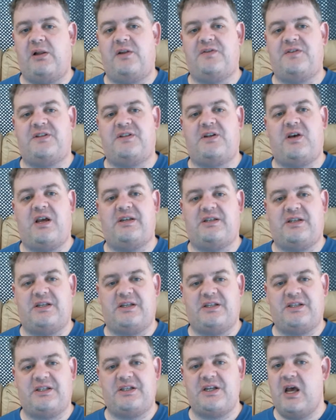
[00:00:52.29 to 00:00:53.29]
of
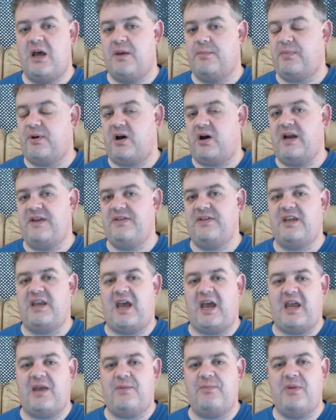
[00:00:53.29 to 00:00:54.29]
scientists behind the
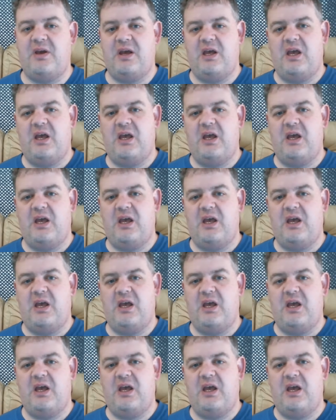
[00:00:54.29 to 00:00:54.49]
game,